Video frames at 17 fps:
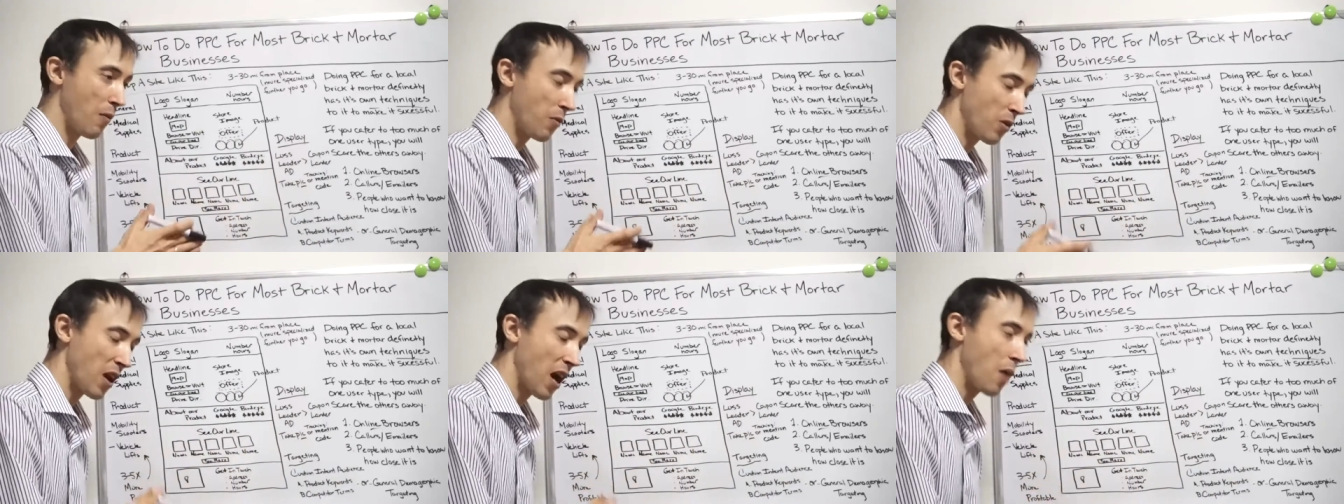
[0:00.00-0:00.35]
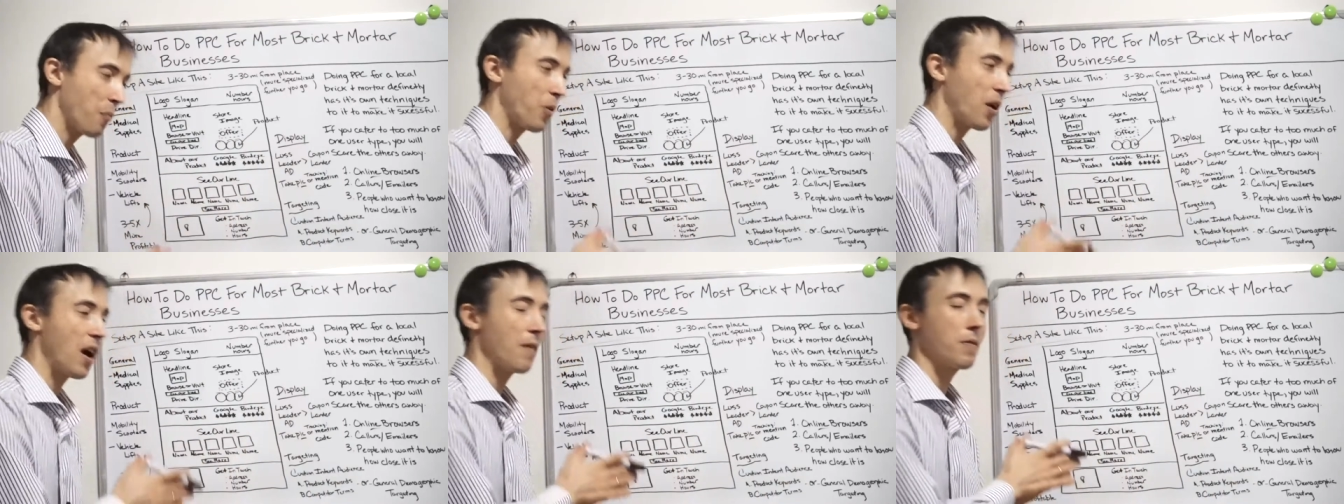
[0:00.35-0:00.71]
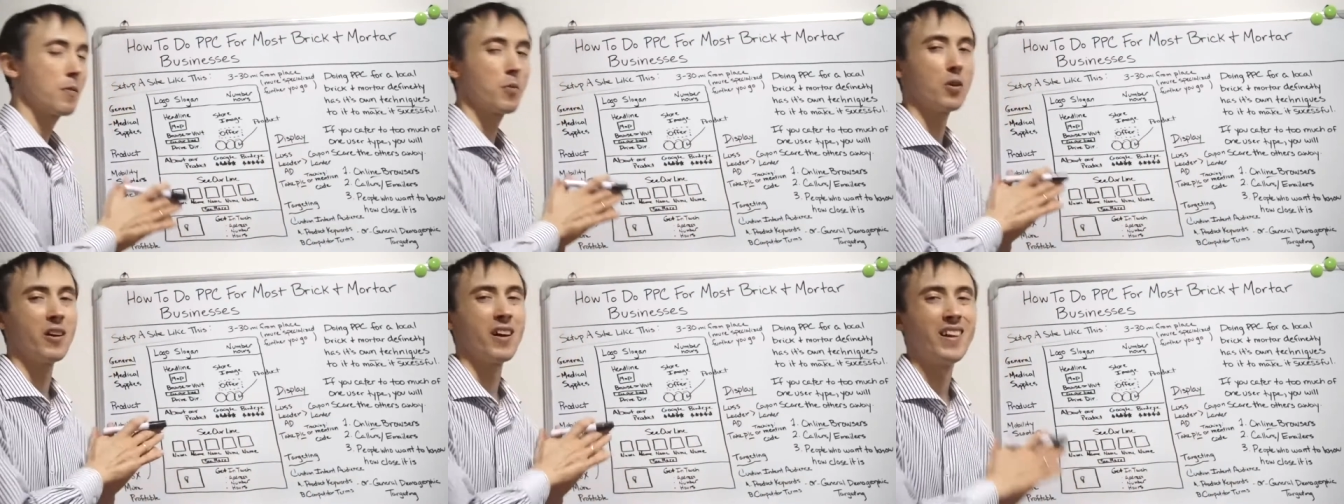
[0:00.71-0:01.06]
if you're not
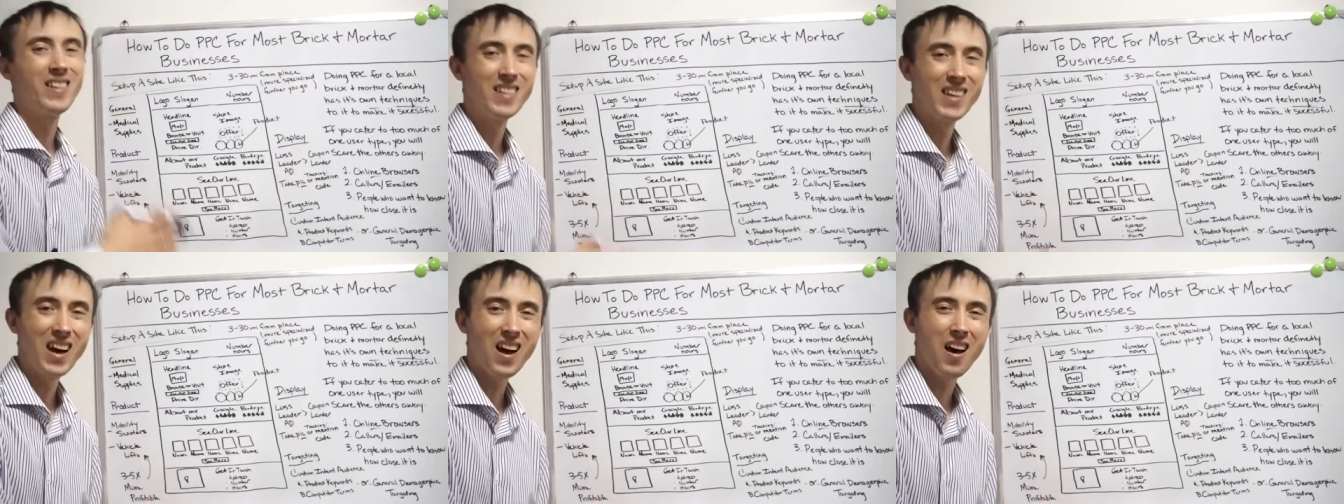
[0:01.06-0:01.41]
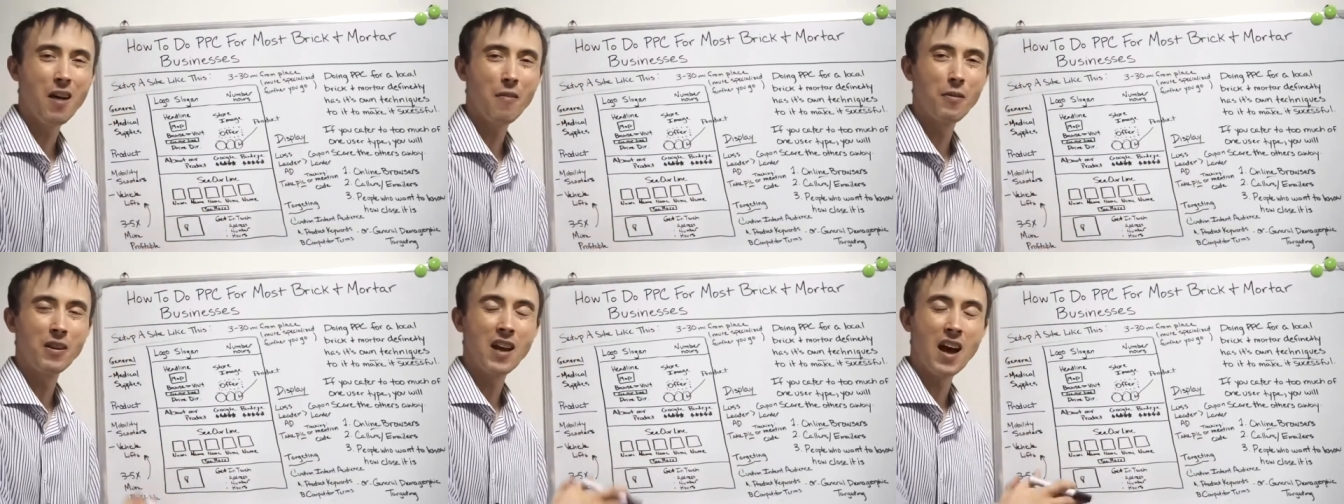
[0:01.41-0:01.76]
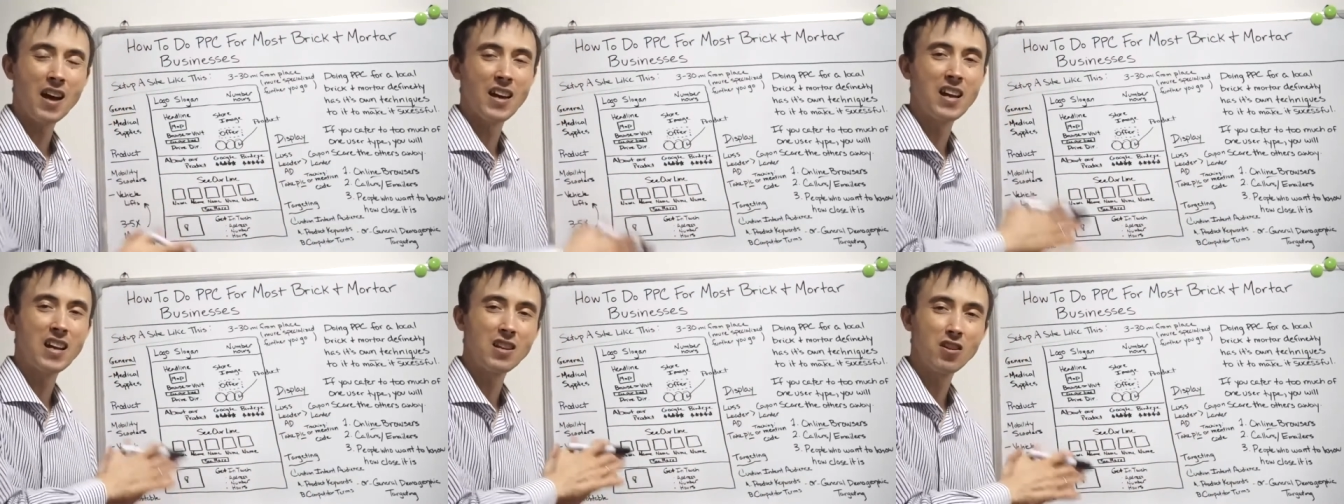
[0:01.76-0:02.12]
profitable enough and
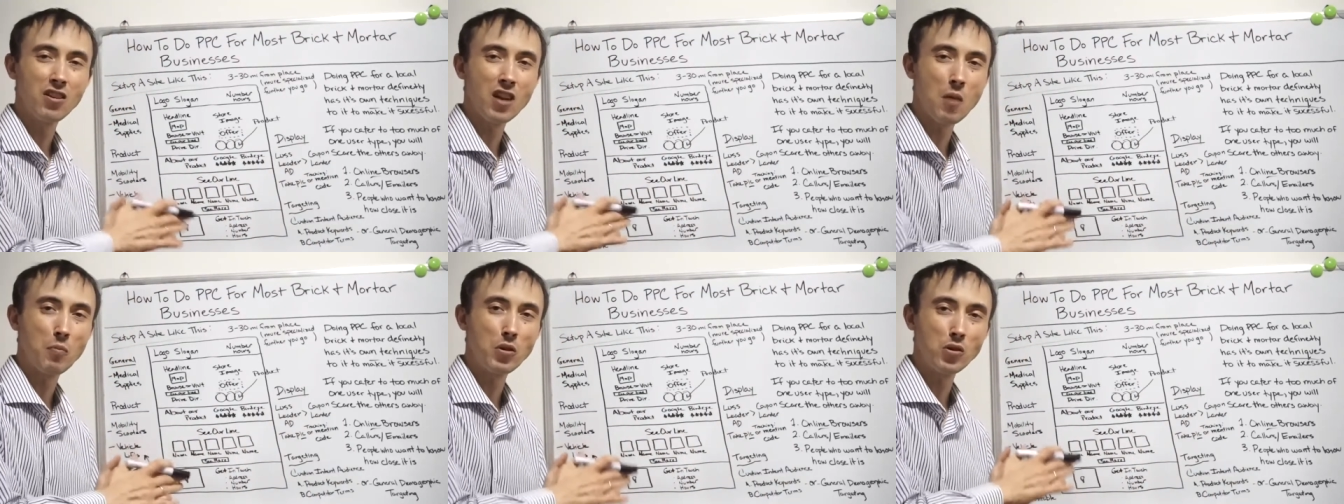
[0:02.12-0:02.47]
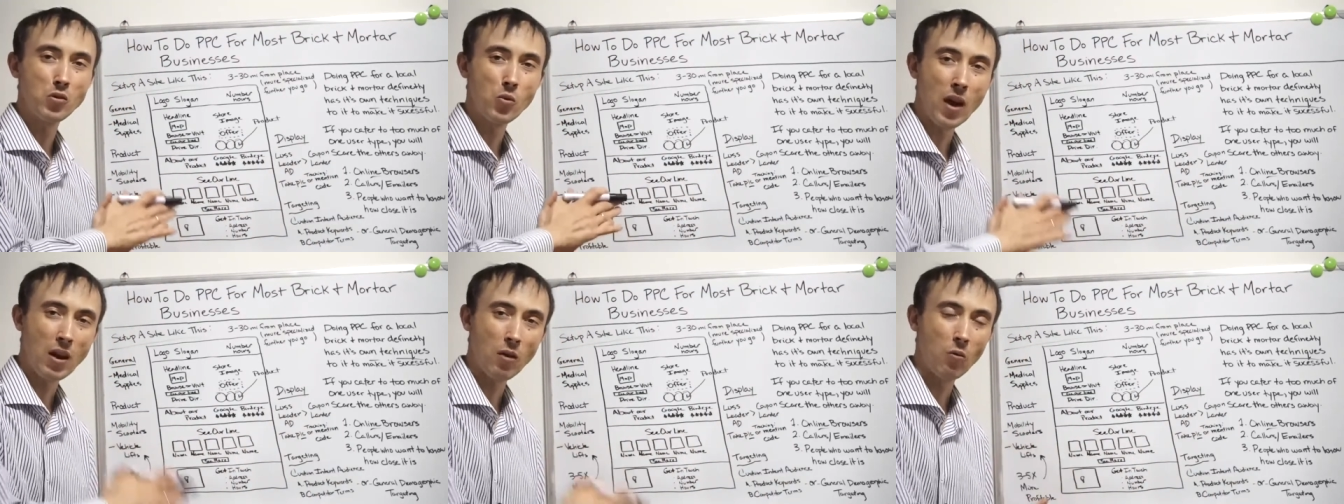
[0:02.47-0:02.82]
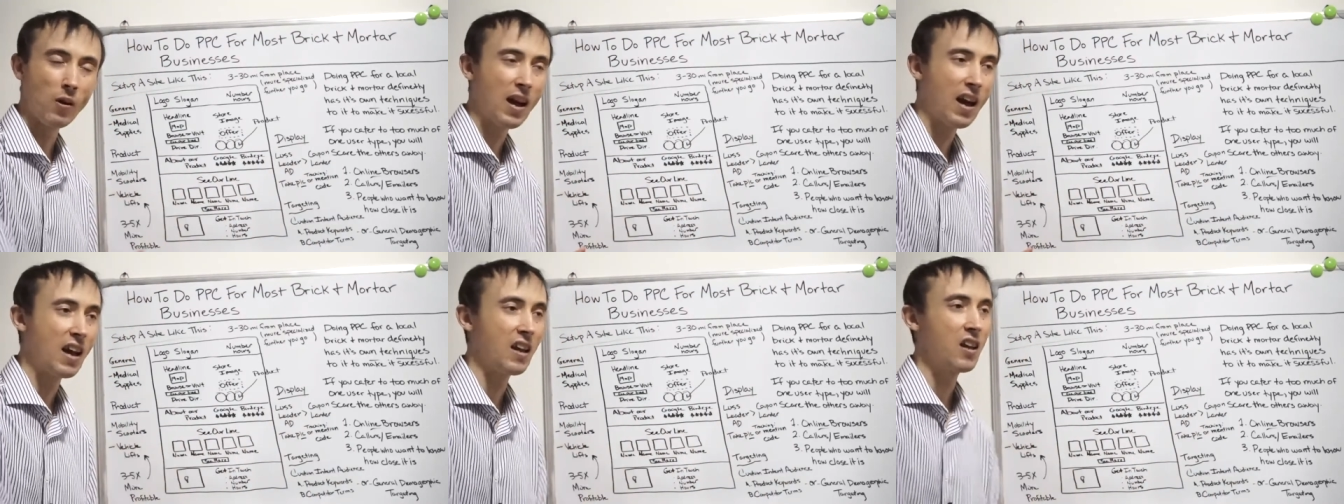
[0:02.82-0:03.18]
not hitting your numbers right
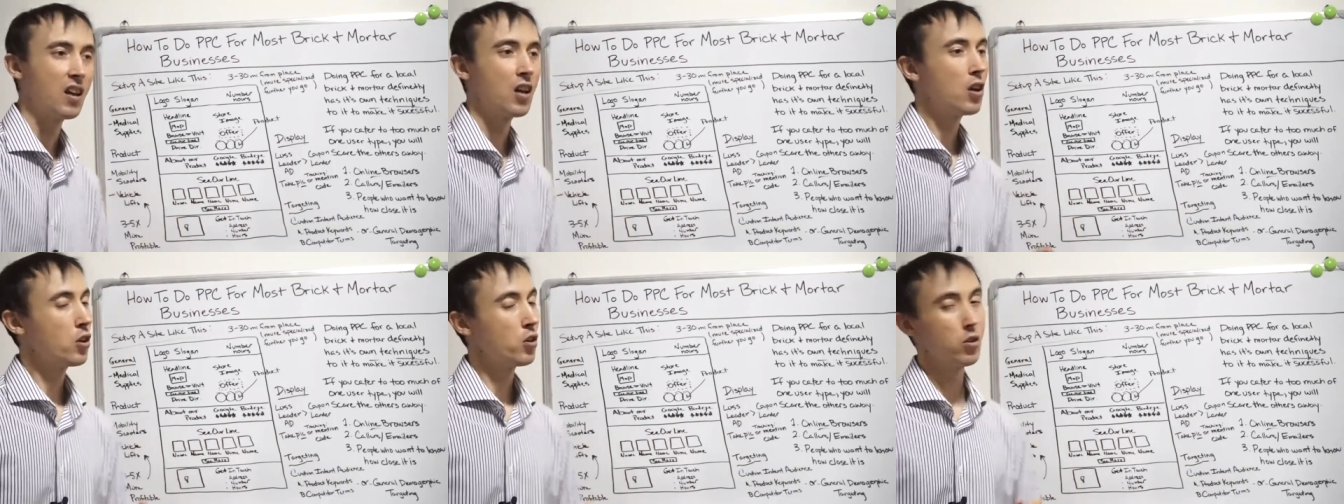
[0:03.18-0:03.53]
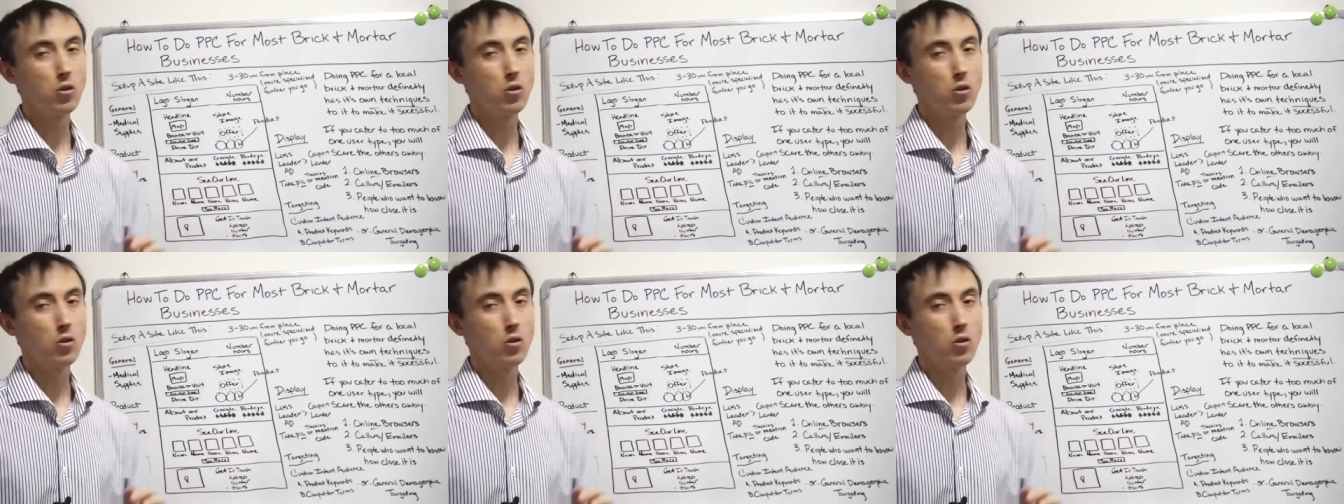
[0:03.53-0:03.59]
away,